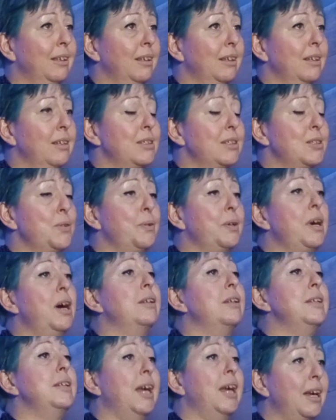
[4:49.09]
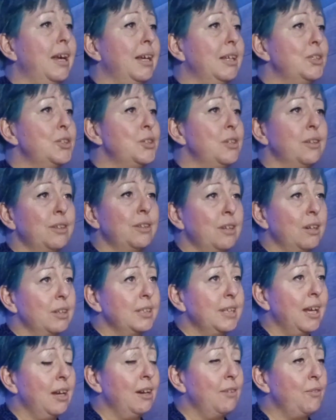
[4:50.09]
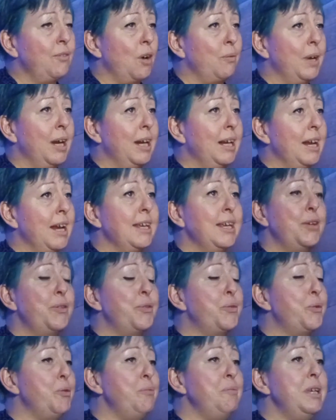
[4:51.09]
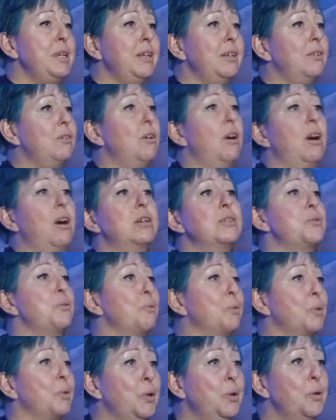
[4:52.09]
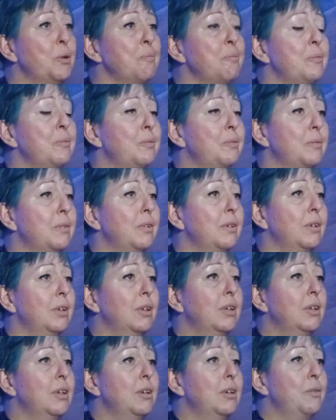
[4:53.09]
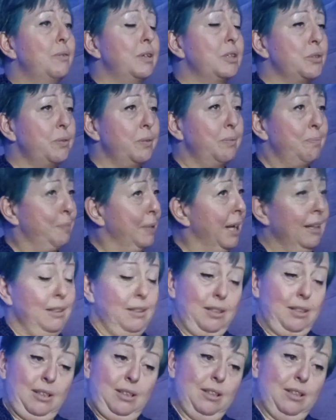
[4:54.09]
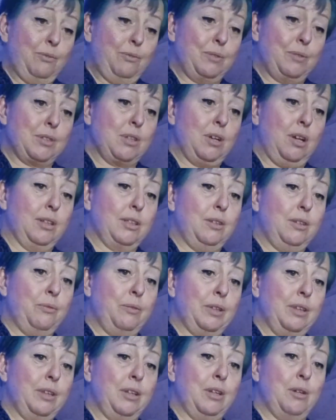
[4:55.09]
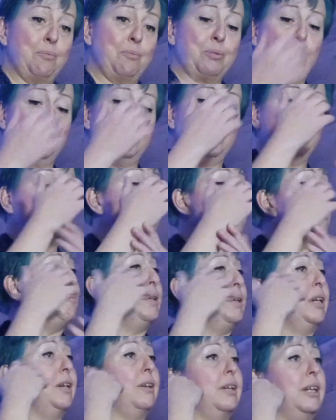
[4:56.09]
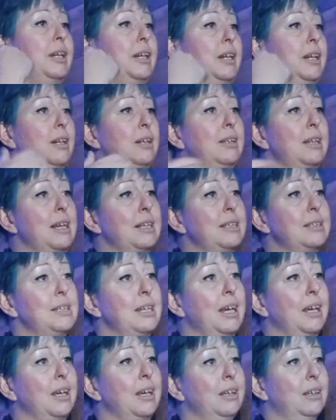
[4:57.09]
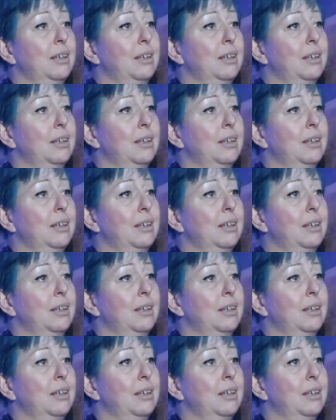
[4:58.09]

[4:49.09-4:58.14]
So we got engaged. On our day of our wedding, he threw me across the room, which resulted within a bruise from here to here that day.